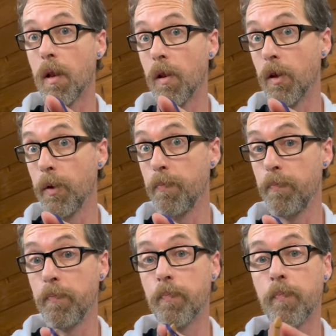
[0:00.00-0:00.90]
loop,
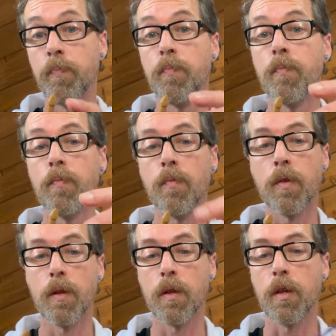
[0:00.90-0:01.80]

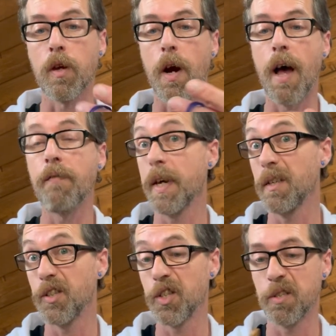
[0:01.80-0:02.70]
your half
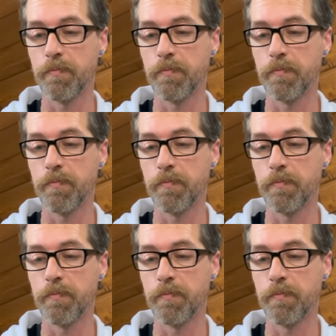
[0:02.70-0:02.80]
hitch,